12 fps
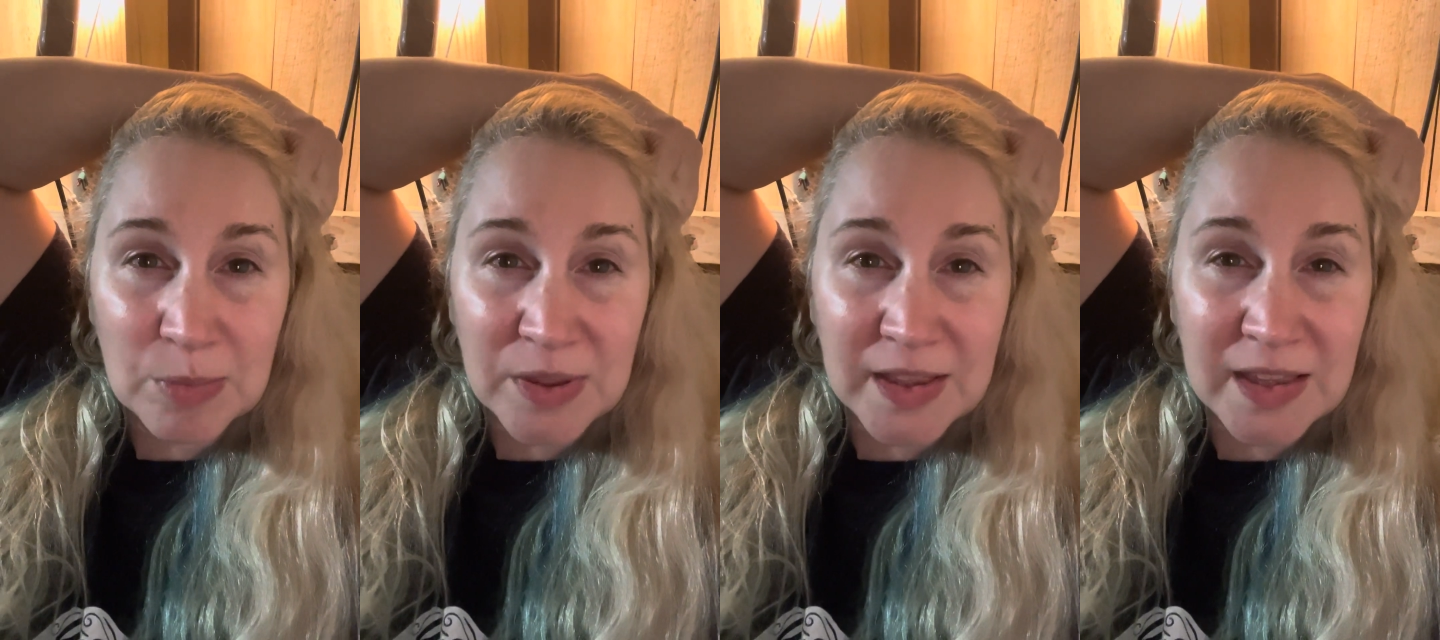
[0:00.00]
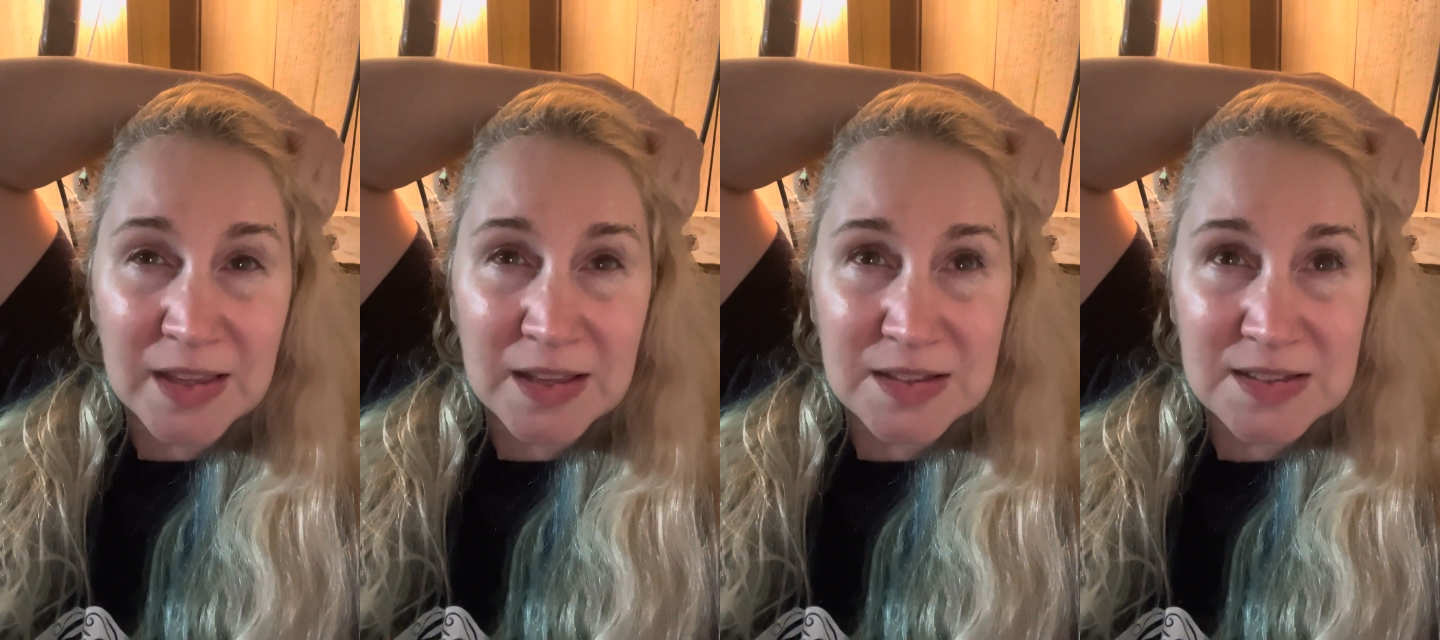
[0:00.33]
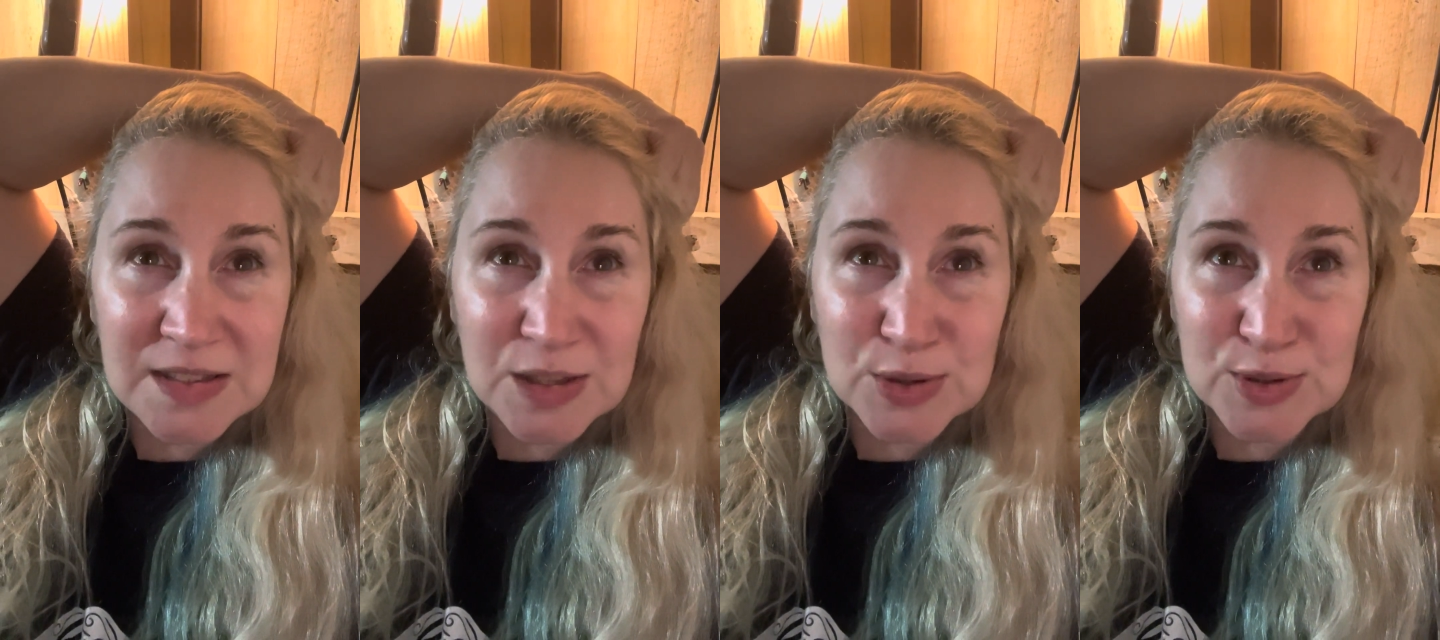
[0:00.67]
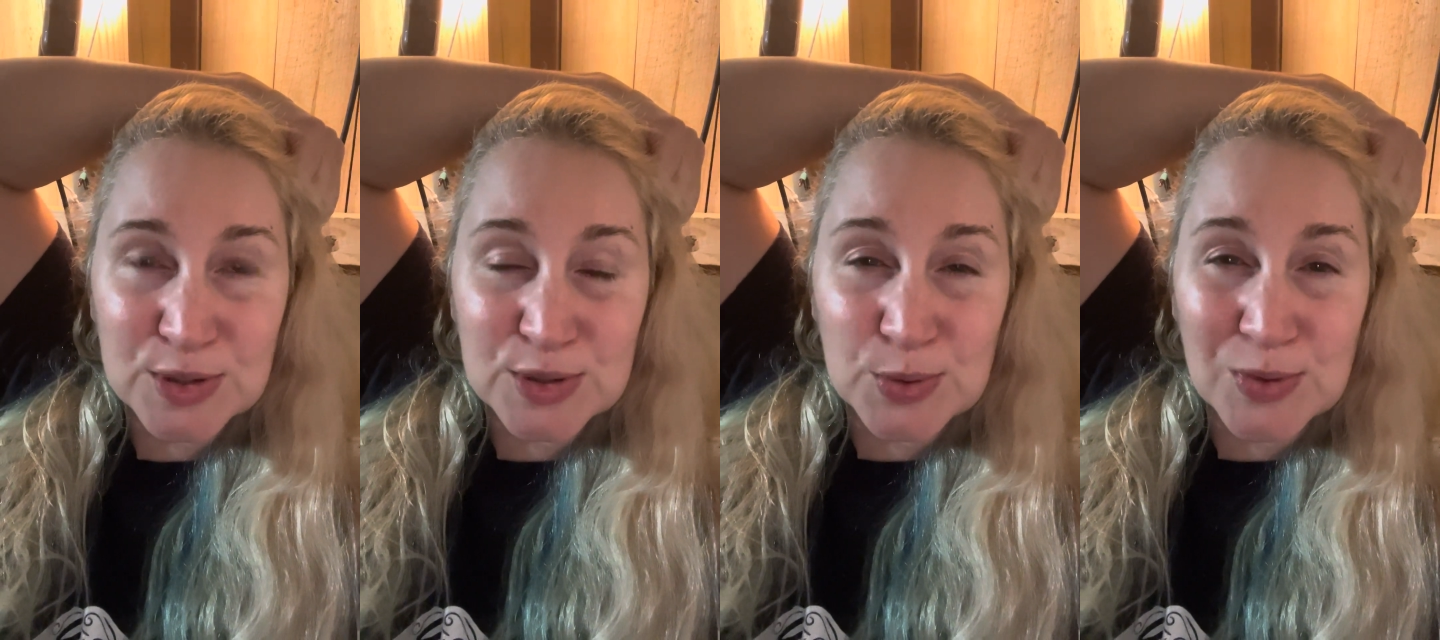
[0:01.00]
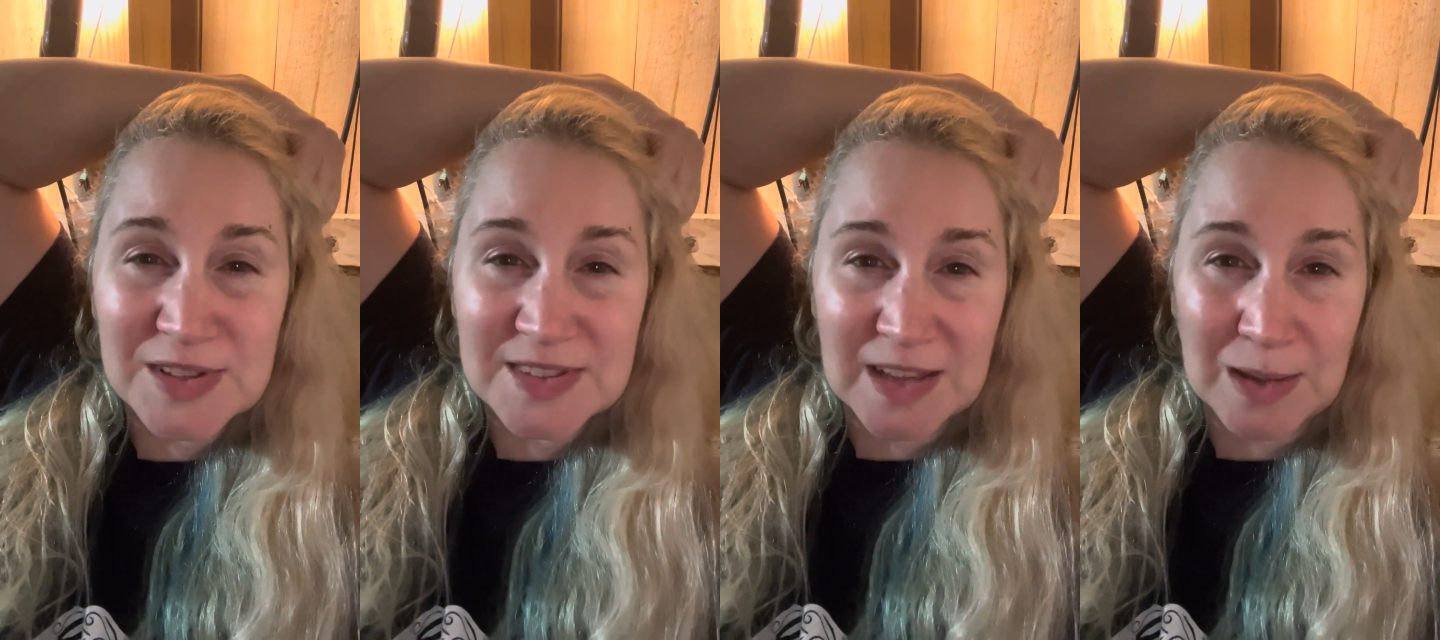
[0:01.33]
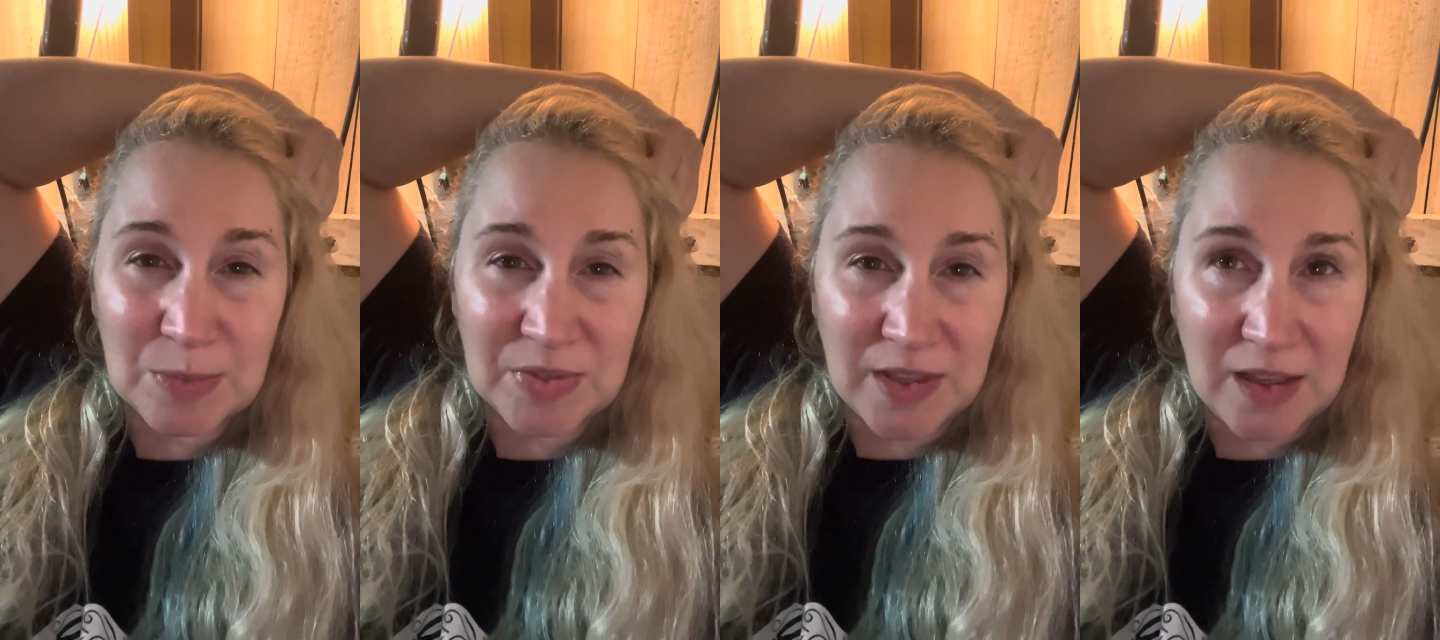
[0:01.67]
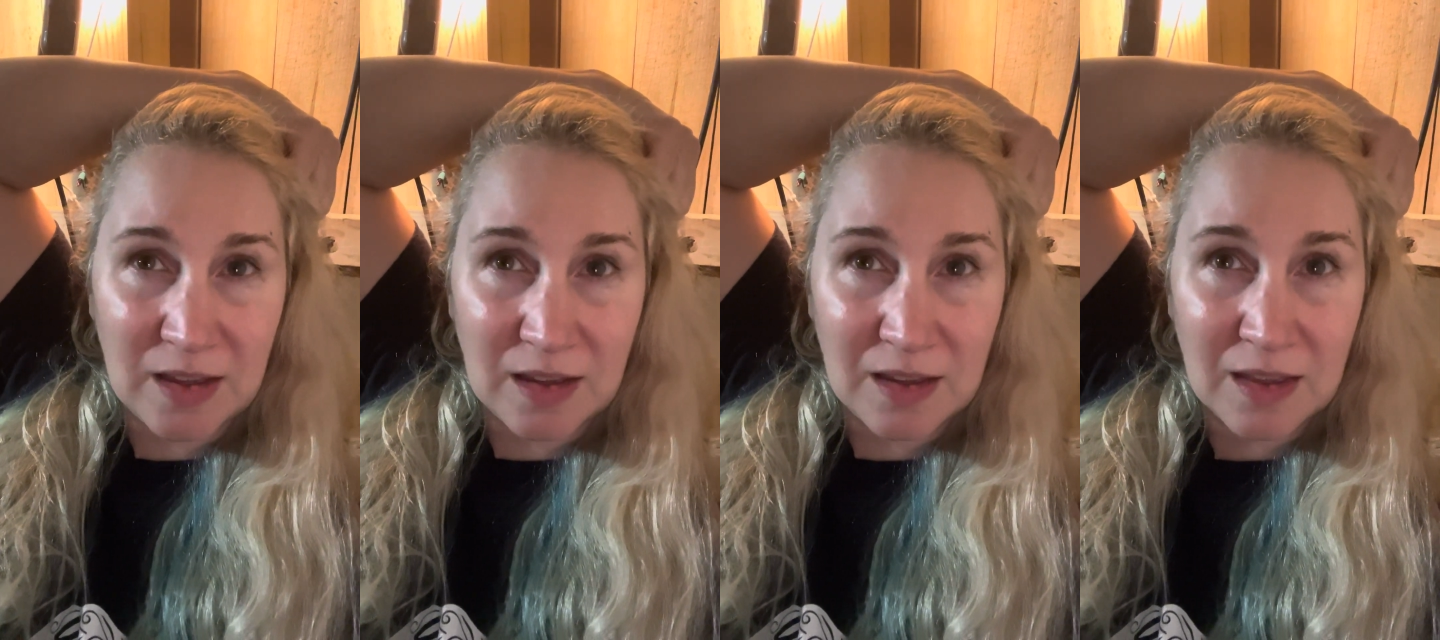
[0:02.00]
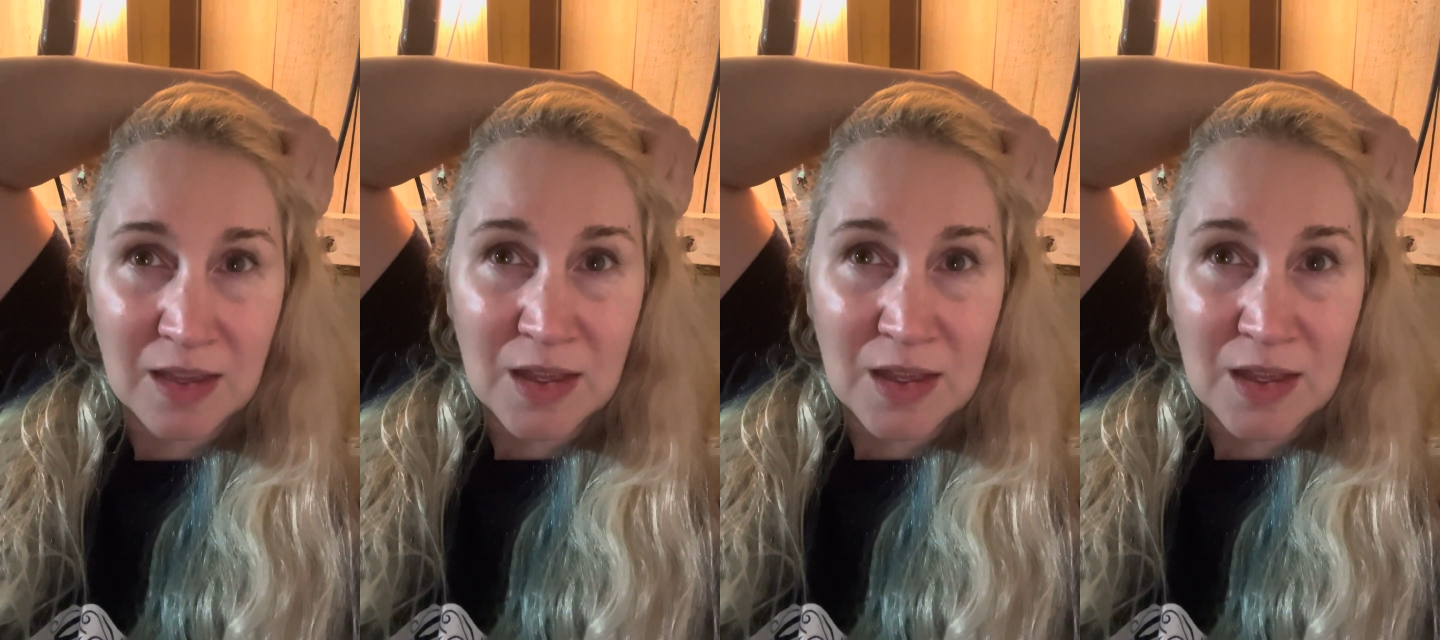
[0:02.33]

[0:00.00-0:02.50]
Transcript: piggies to do the same thing.